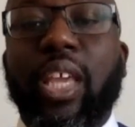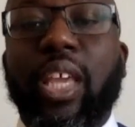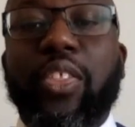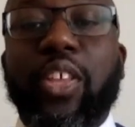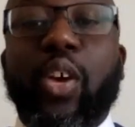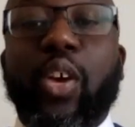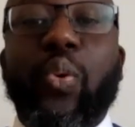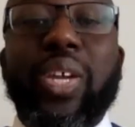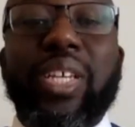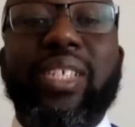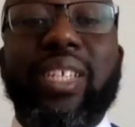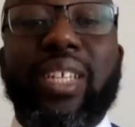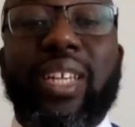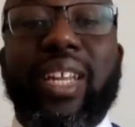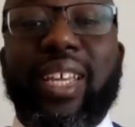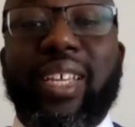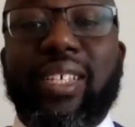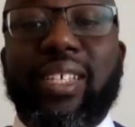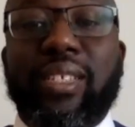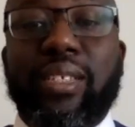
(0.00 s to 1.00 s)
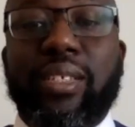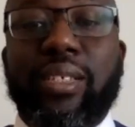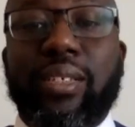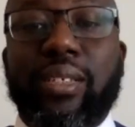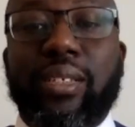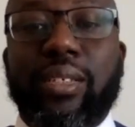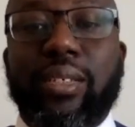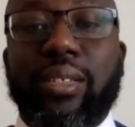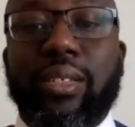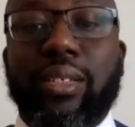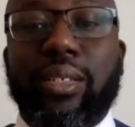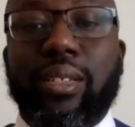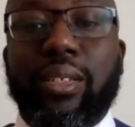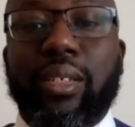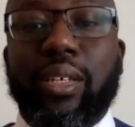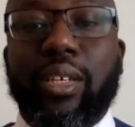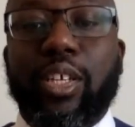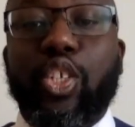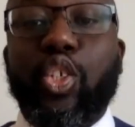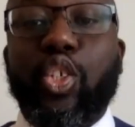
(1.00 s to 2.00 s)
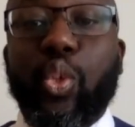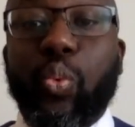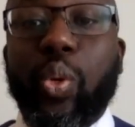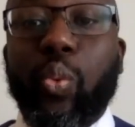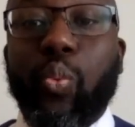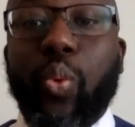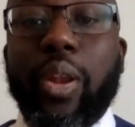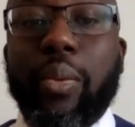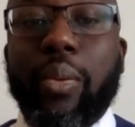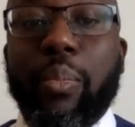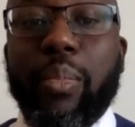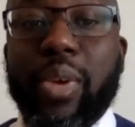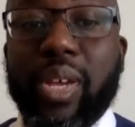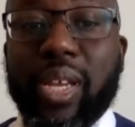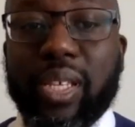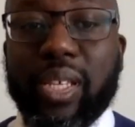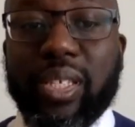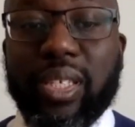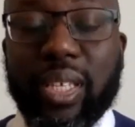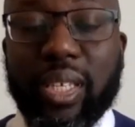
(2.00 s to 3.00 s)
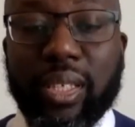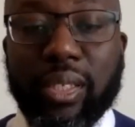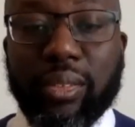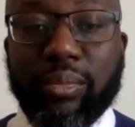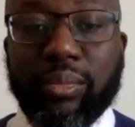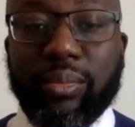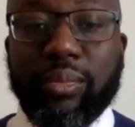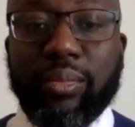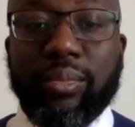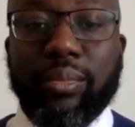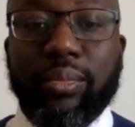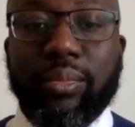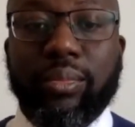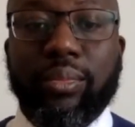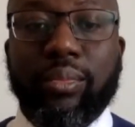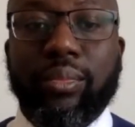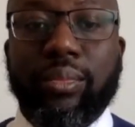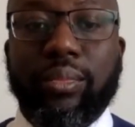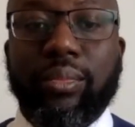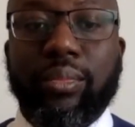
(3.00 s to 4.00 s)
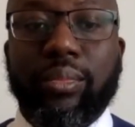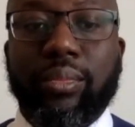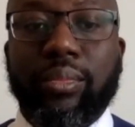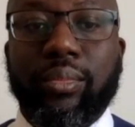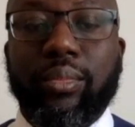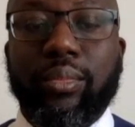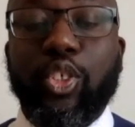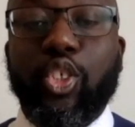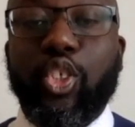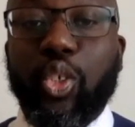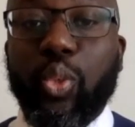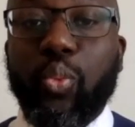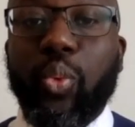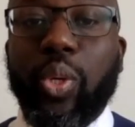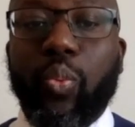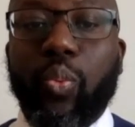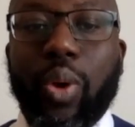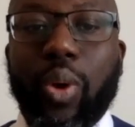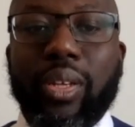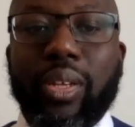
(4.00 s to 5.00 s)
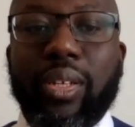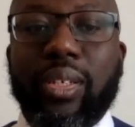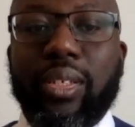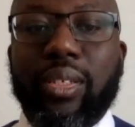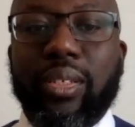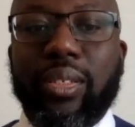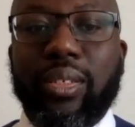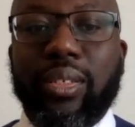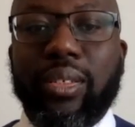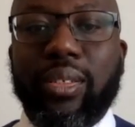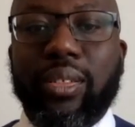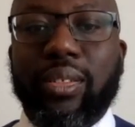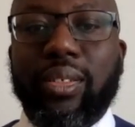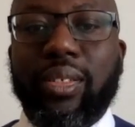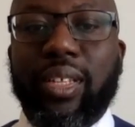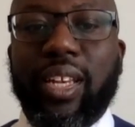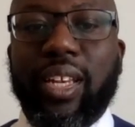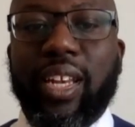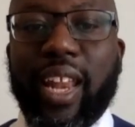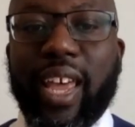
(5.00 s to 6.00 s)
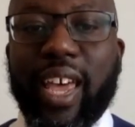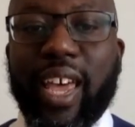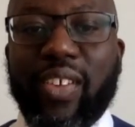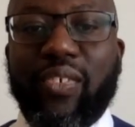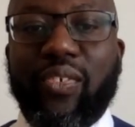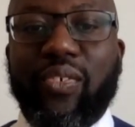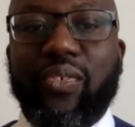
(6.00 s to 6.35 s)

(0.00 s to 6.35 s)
The question is, do we want mercy? Do we want life?